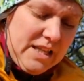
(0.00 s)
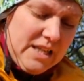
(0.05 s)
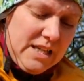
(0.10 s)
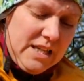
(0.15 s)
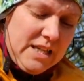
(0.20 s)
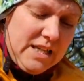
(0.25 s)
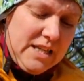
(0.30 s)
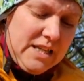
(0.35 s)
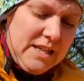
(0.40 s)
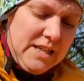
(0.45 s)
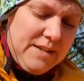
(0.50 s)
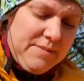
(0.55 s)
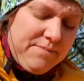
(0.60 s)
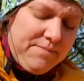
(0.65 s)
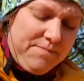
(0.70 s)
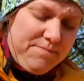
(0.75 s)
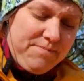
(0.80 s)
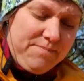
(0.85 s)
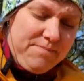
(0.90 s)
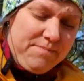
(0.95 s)
Let's
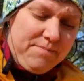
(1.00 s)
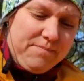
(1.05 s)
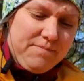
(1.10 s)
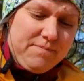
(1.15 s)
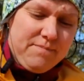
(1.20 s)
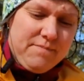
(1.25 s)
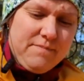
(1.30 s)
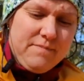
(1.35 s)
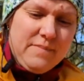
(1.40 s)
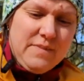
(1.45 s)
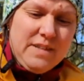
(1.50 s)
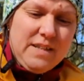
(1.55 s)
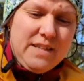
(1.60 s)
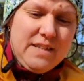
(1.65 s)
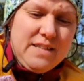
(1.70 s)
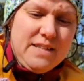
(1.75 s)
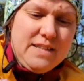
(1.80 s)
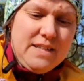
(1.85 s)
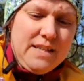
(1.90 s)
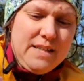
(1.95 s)

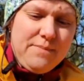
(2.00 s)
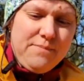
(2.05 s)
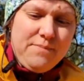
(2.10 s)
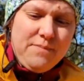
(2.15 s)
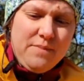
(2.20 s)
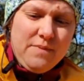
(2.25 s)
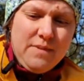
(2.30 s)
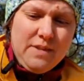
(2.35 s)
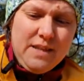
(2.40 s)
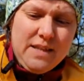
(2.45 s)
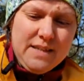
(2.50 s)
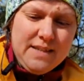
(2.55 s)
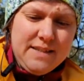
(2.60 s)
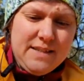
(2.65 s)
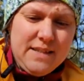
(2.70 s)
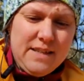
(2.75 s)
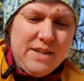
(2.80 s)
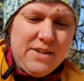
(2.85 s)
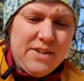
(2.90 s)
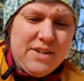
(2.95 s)
see.
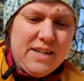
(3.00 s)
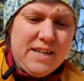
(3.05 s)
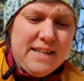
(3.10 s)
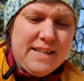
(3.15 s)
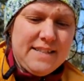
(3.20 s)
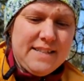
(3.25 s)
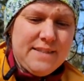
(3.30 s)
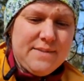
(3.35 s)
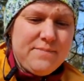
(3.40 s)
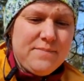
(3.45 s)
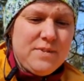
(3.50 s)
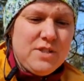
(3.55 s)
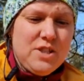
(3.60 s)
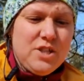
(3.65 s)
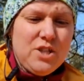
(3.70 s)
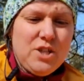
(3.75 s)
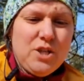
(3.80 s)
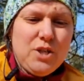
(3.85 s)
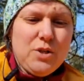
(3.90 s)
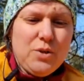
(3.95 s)
Yes, here it is.
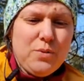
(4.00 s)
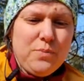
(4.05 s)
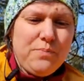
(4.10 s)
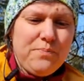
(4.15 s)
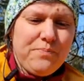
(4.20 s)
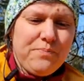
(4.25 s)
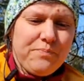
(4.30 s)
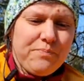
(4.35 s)
So